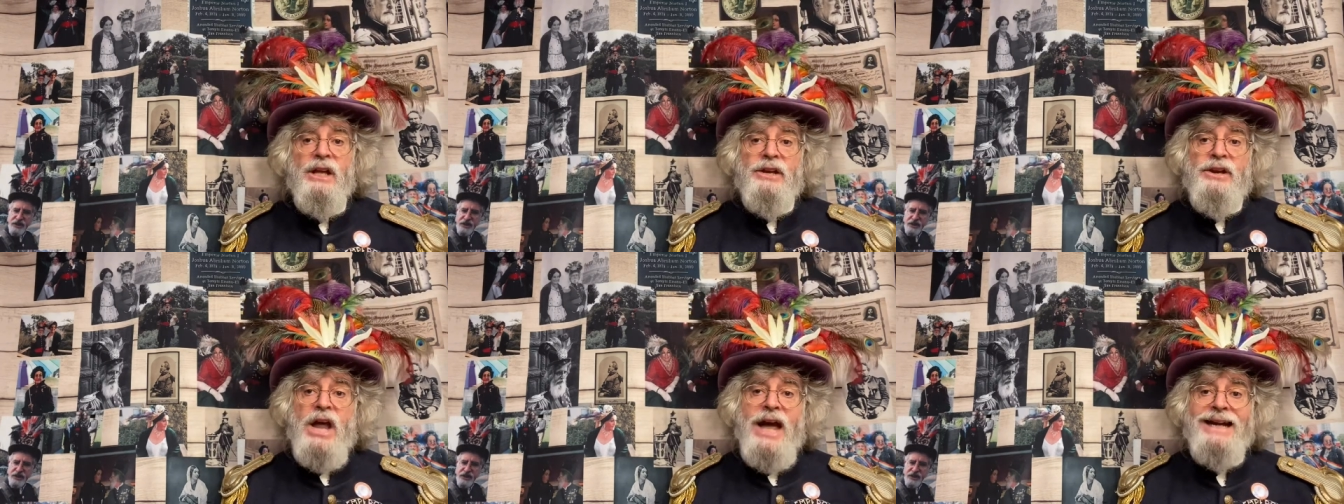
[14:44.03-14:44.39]

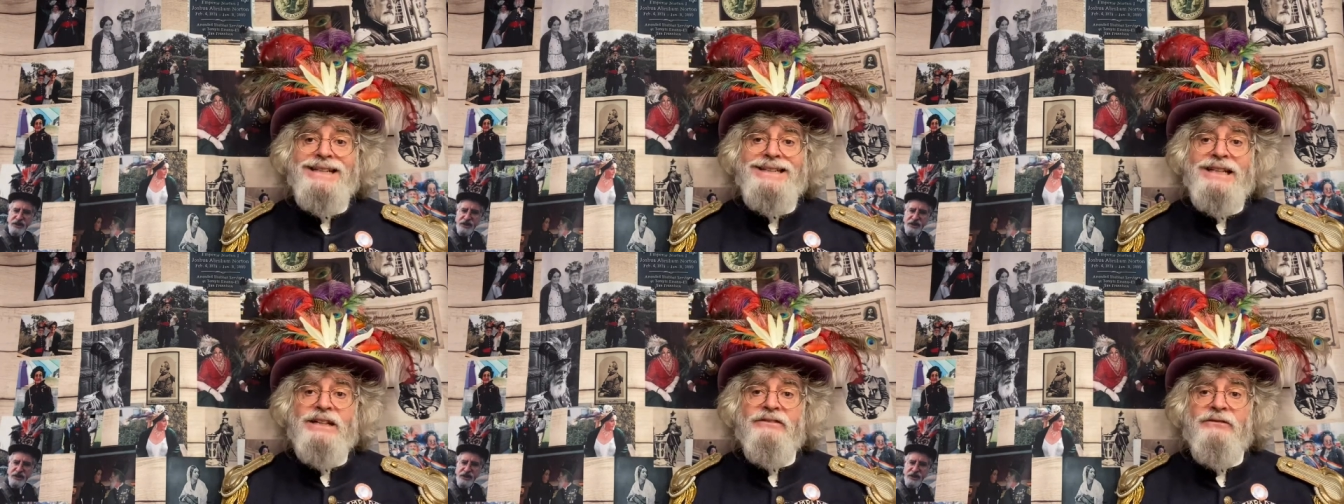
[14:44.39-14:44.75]

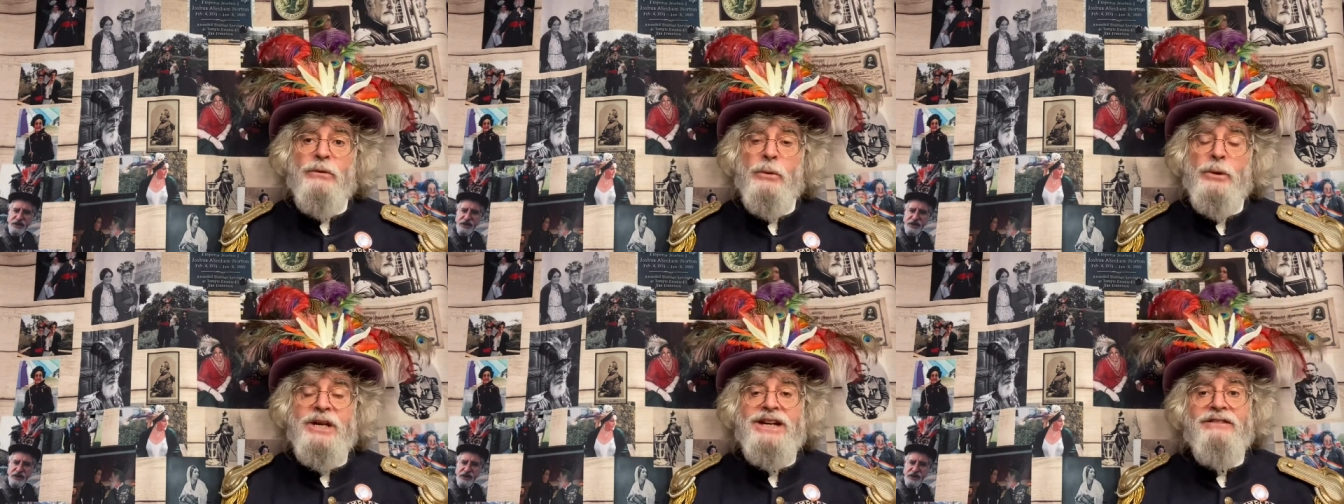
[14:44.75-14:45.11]

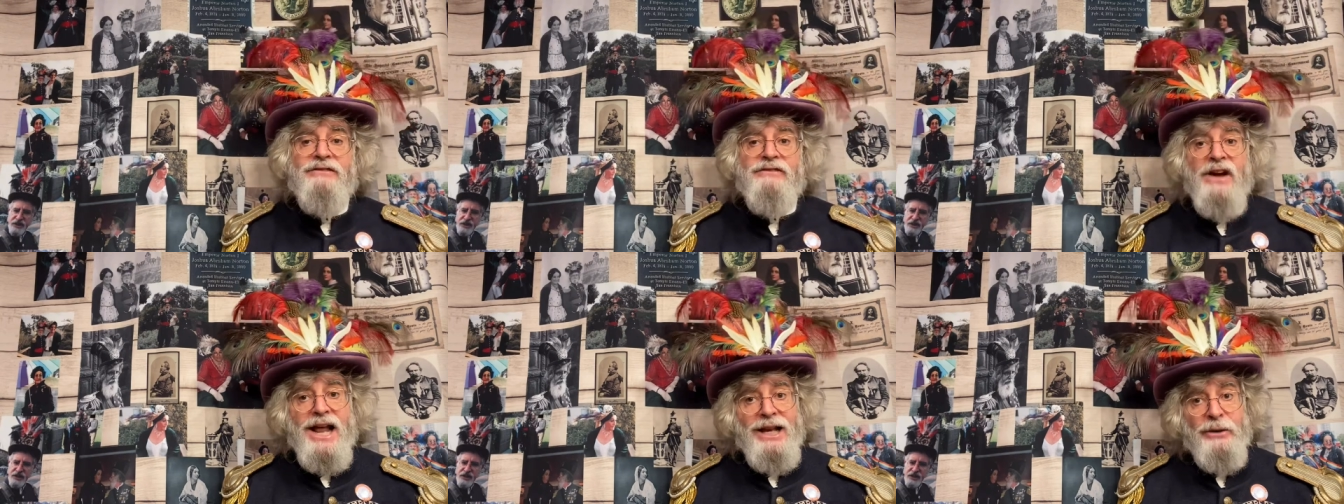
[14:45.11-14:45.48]
1940,
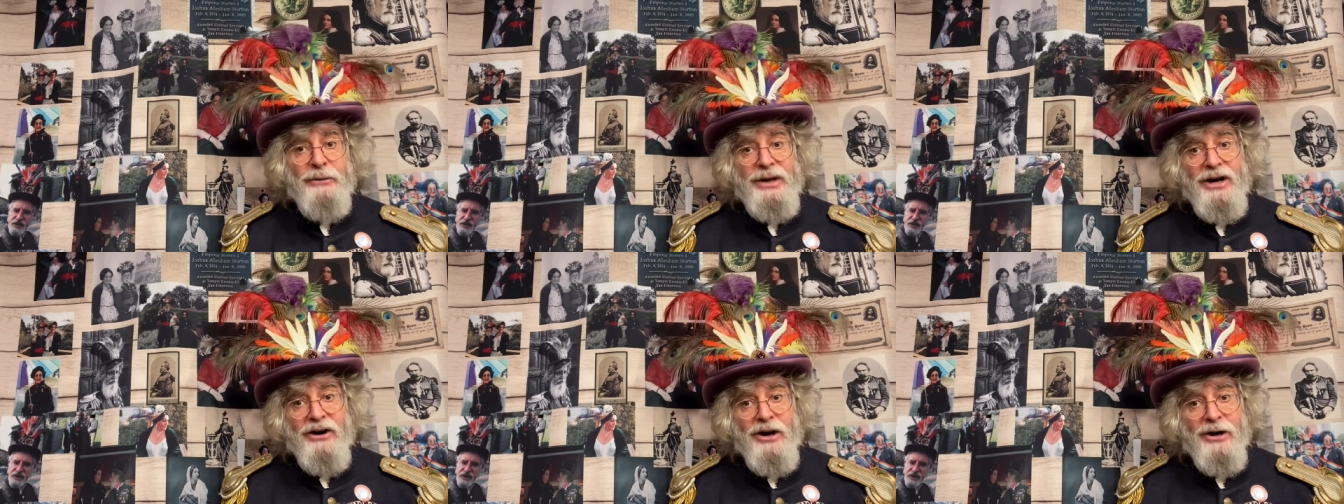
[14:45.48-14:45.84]

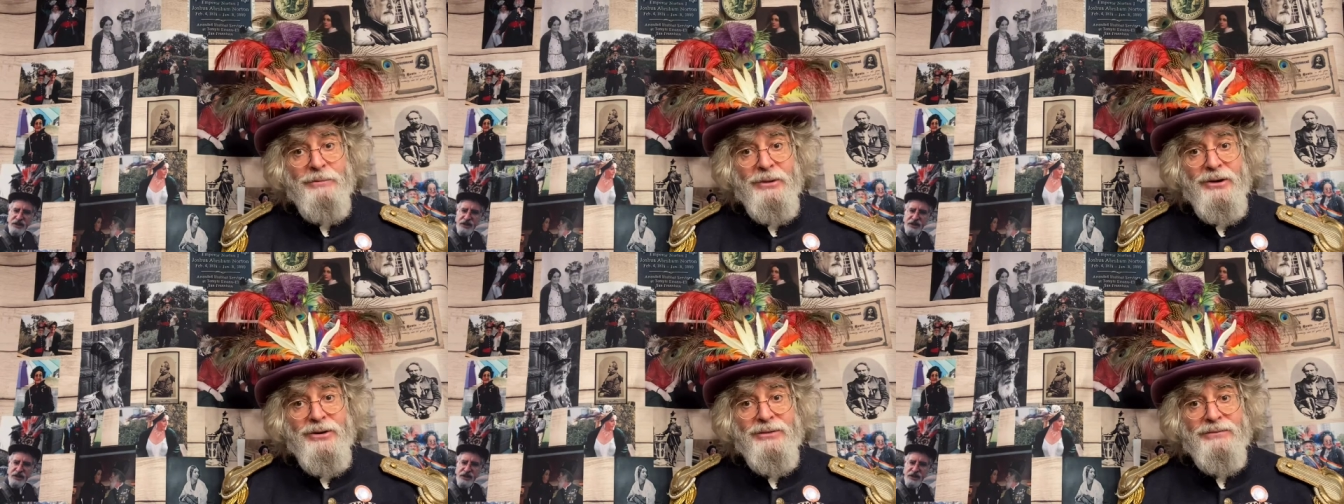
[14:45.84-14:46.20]
Valerie
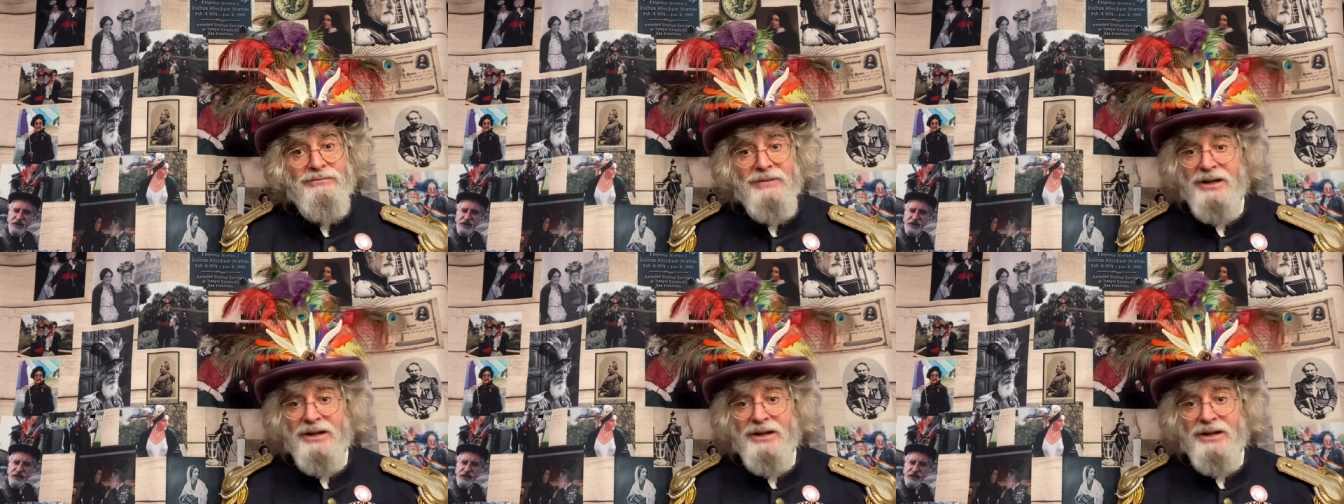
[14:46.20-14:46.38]
Harper.